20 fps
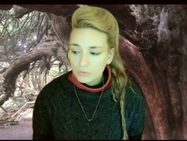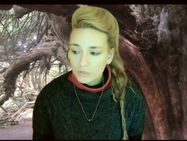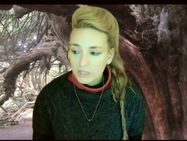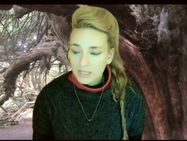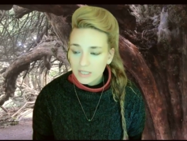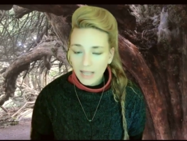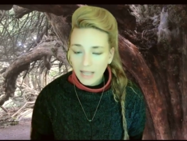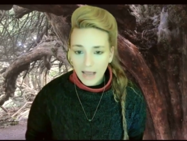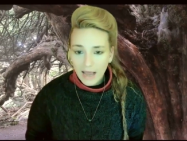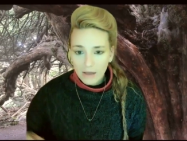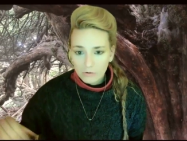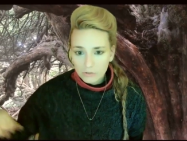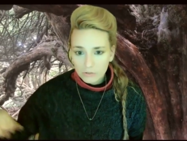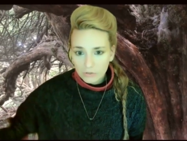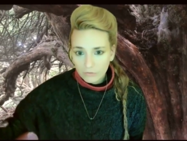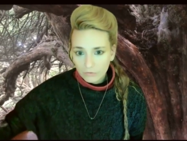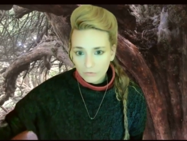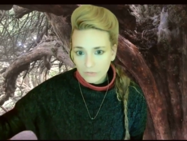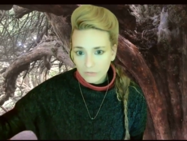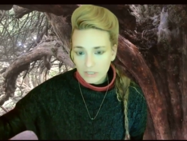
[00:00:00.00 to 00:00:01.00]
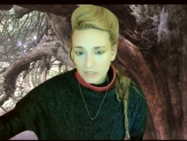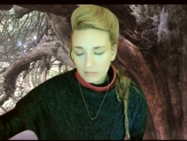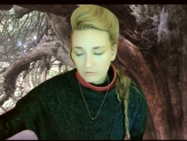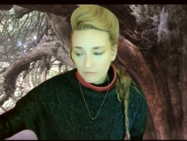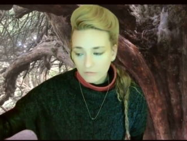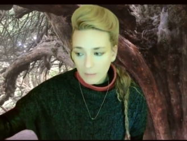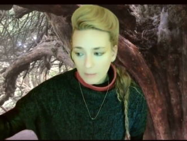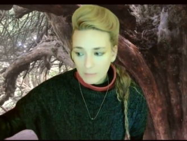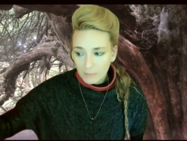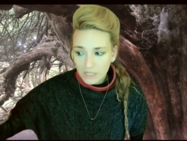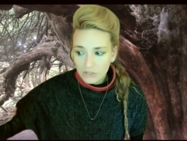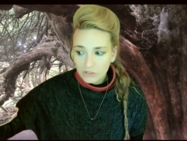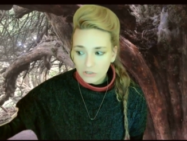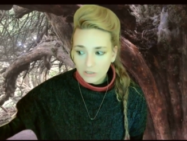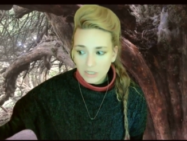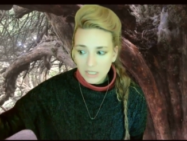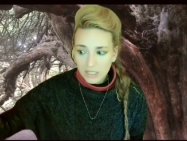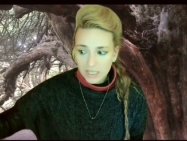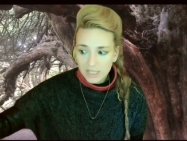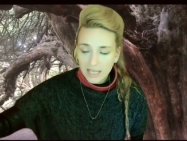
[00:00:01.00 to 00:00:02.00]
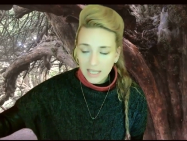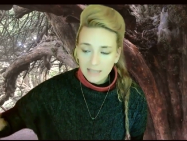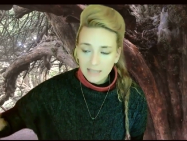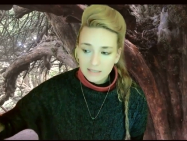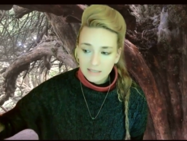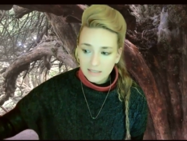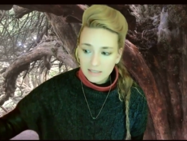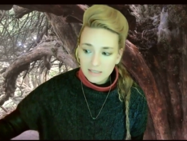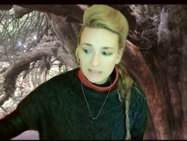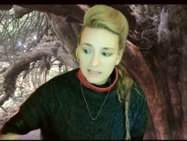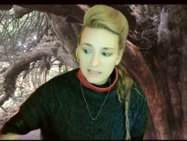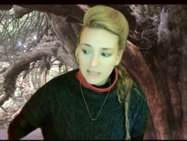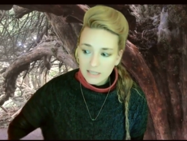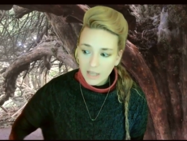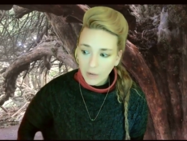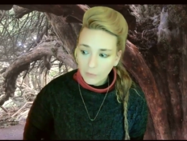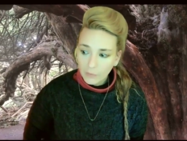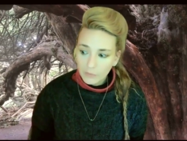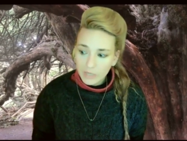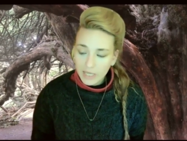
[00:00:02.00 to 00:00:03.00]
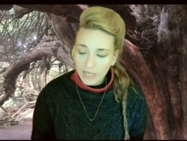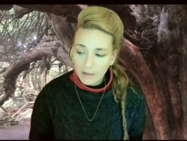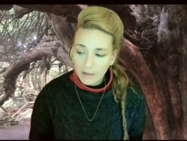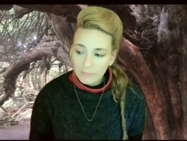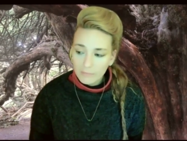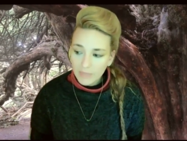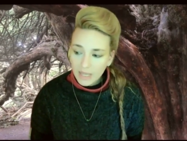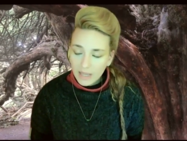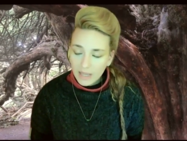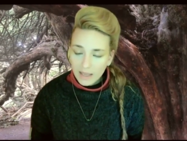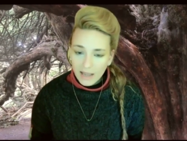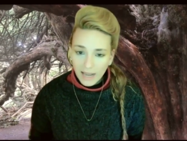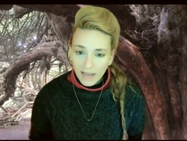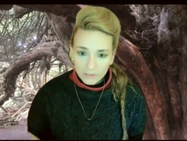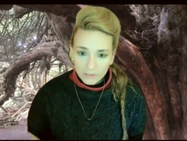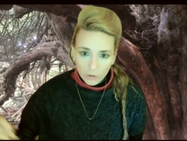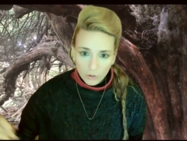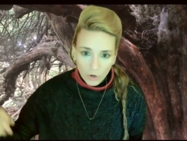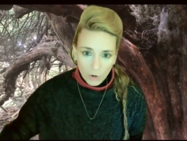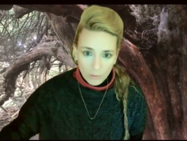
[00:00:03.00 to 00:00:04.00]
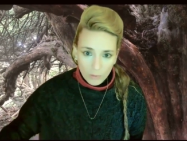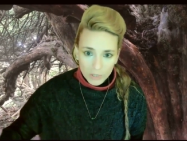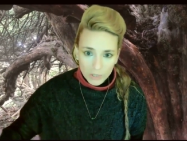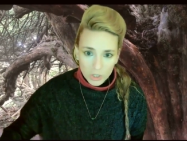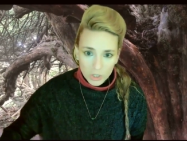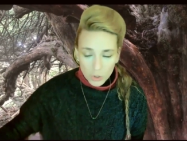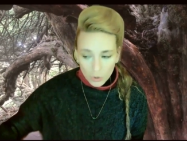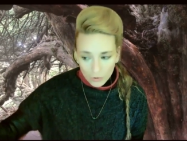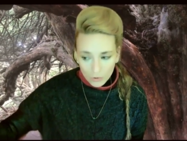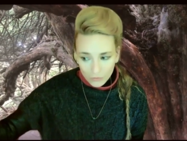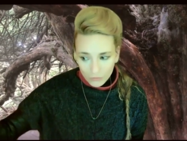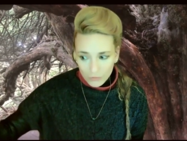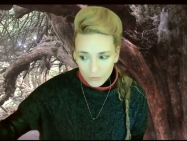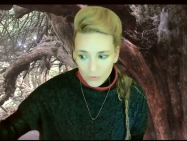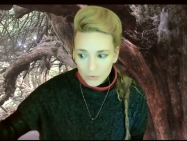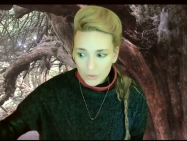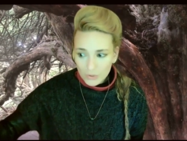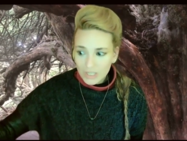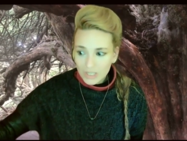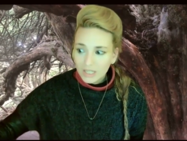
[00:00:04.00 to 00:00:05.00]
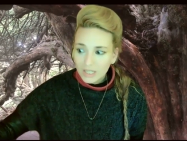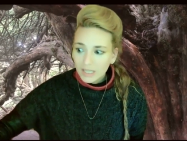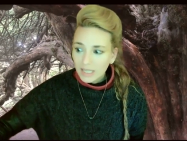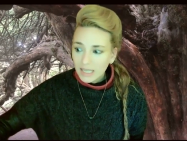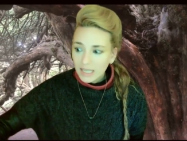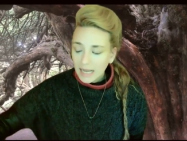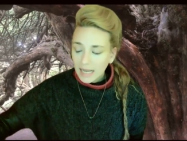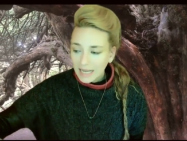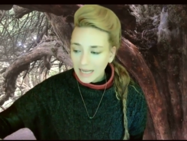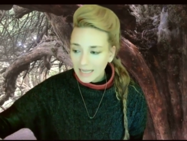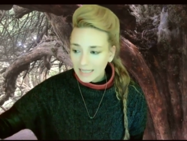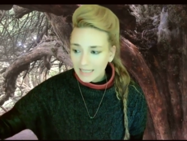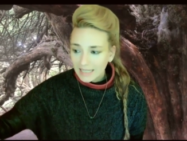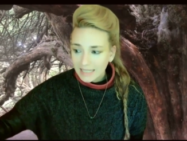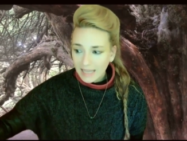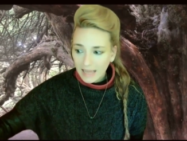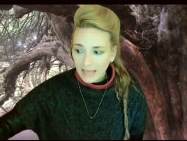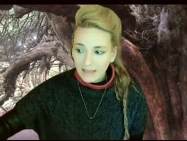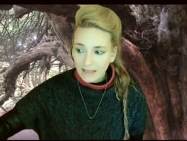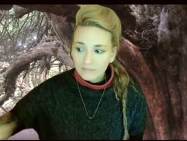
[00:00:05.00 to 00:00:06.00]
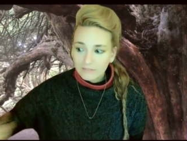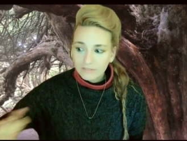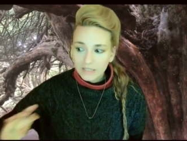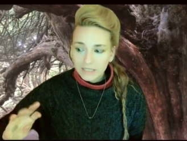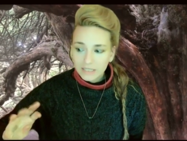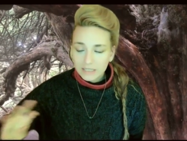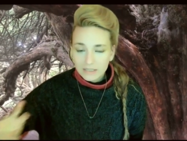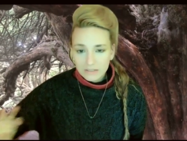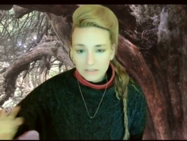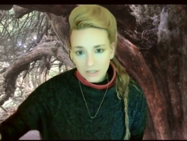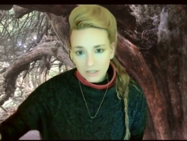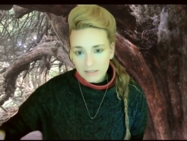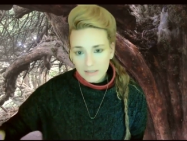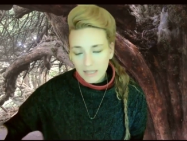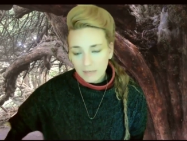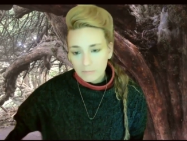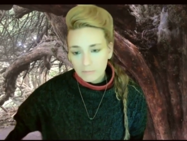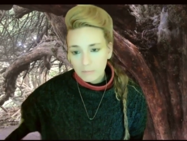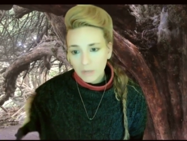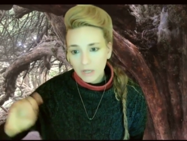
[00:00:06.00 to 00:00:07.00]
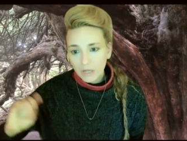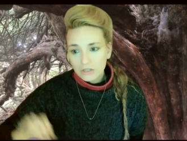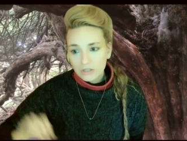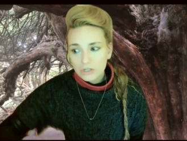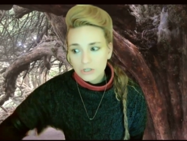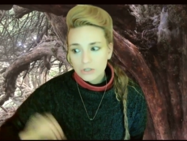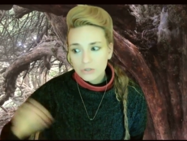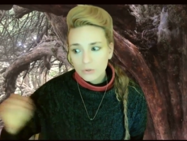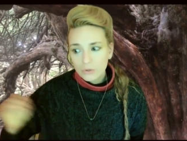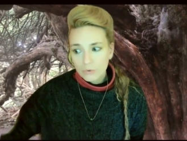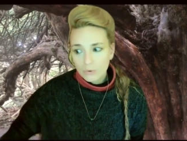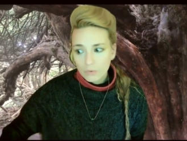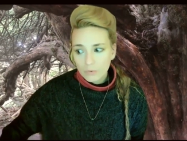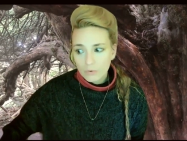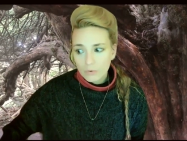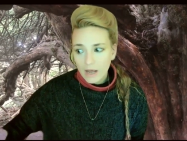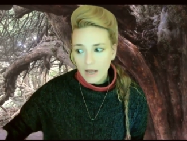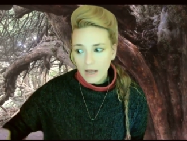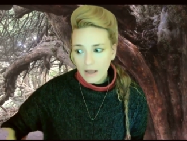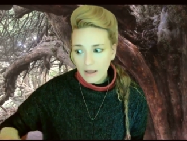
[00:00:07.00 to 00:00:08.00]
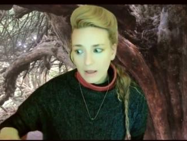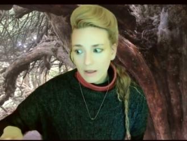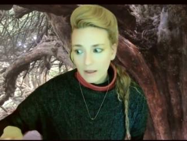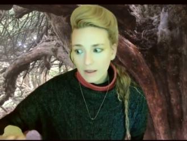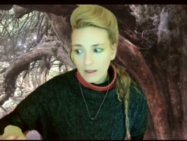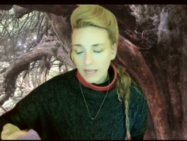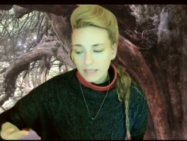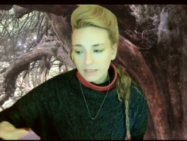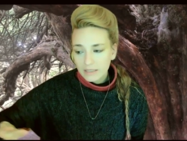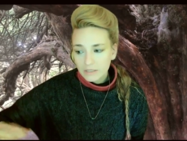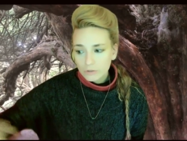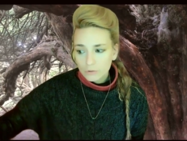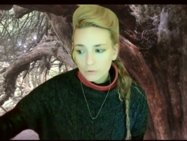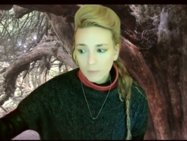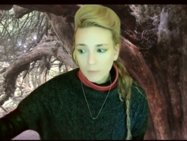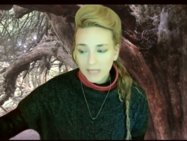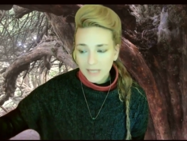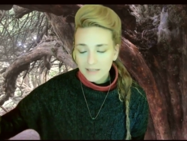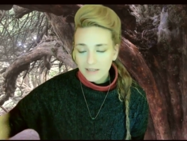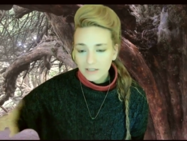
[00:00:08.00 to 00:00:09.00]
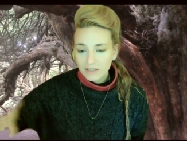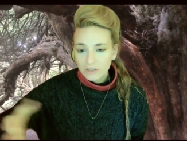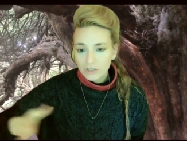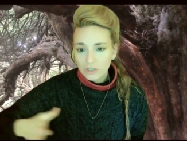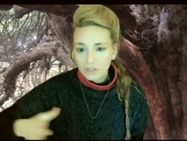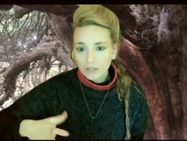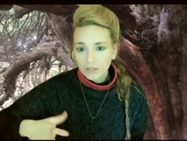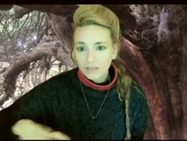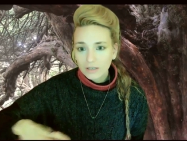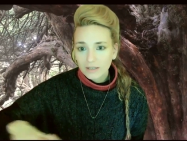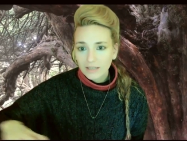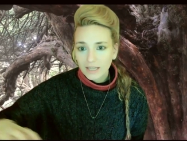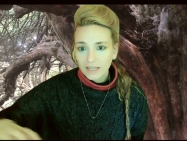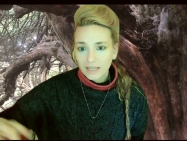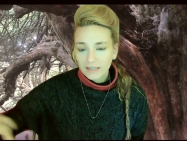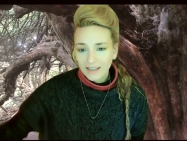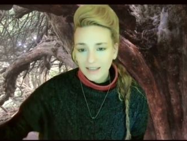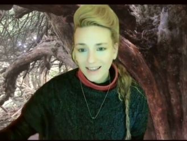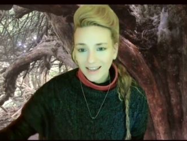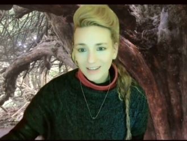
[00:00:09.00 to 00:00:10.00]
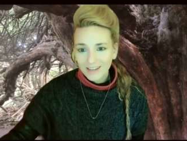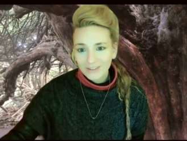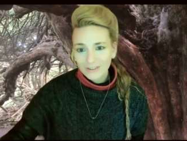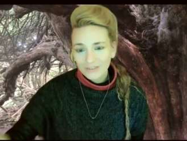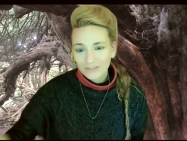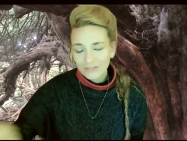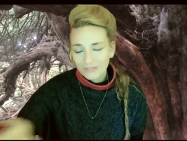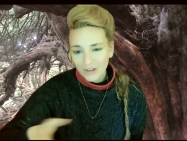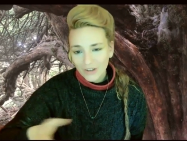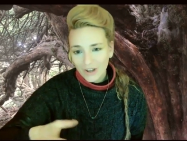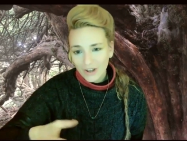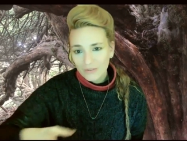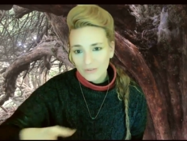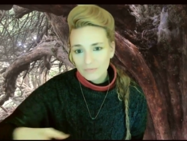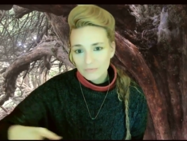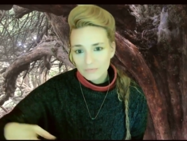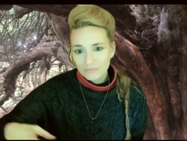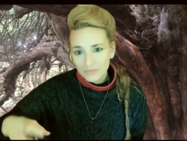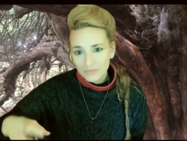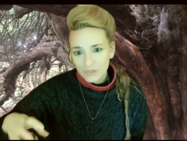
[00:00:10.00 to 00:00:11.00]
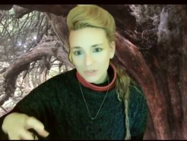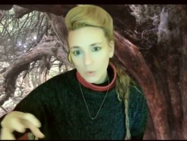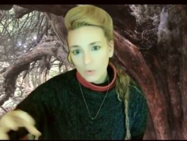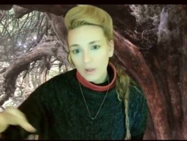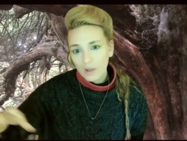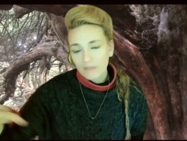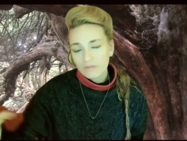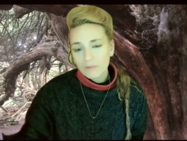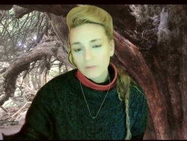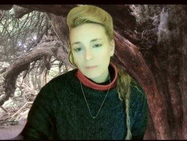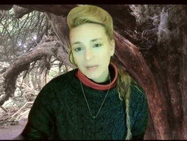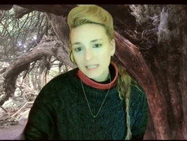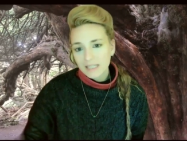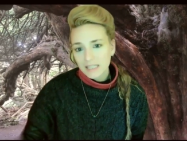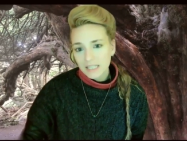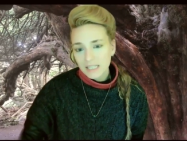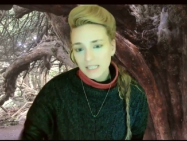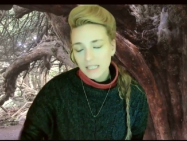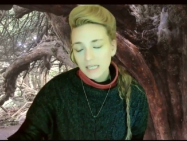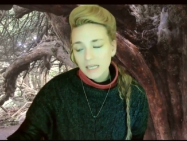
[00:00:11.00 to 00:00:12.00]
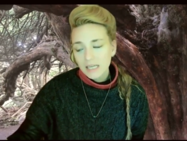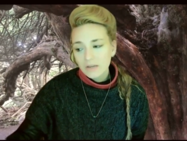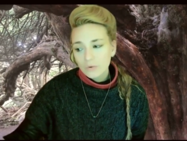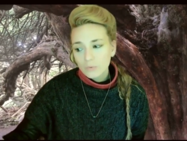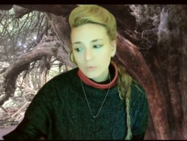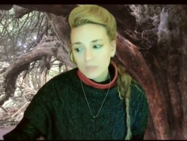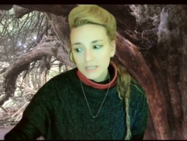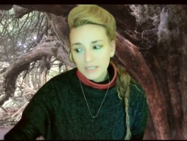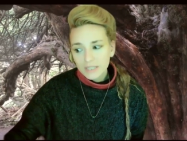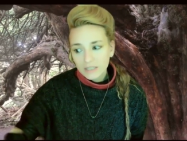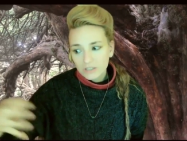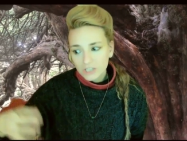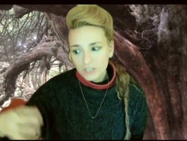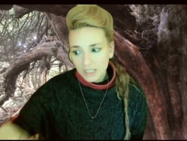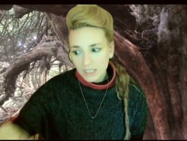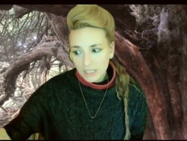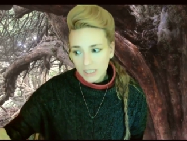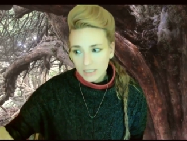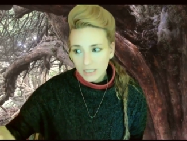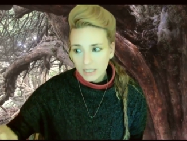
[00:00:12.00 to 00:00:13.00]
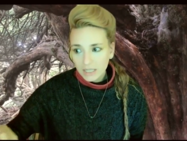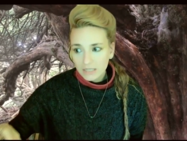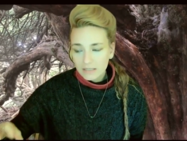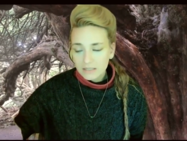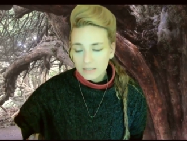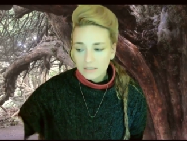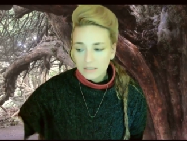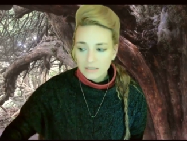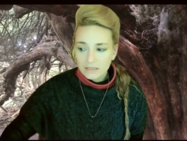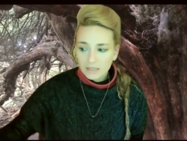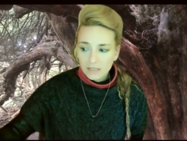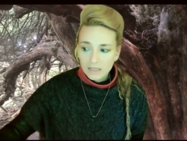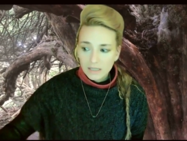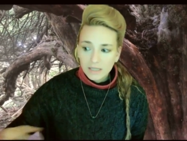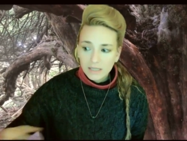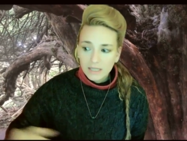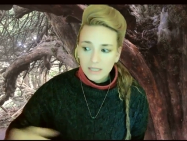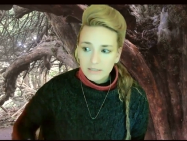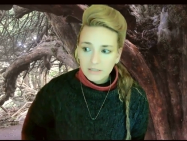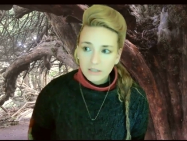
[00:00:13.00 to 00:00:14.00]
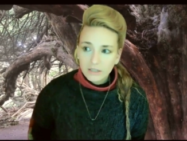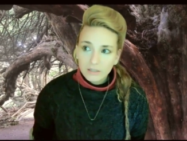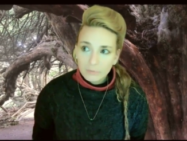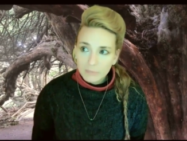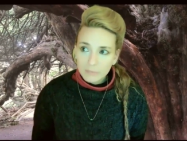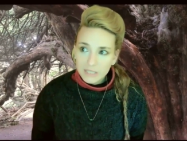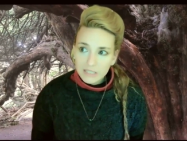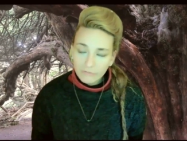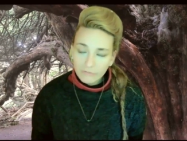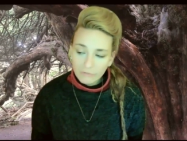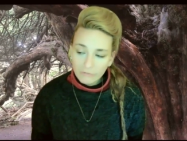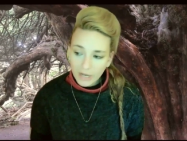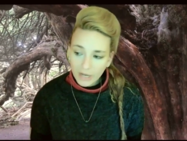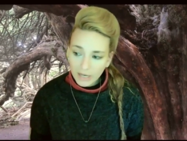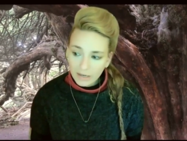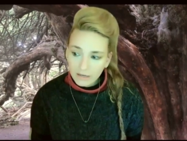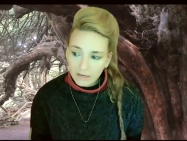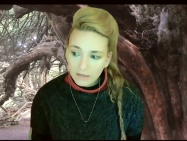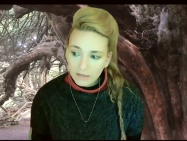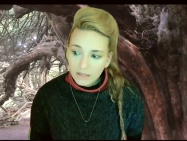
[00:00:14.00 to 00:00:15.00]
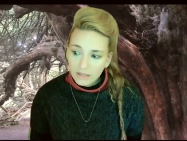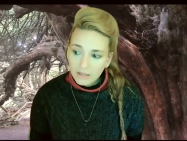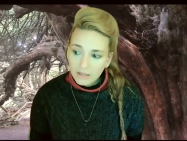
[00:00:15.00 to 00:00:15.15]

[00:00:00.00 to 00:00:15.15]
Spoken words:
stay out of the inflammation in the acidity area. I know how much cooked food I can have, and it's not that much. So I need to pay attention and kind of, so everybody with their genetics is going to be different.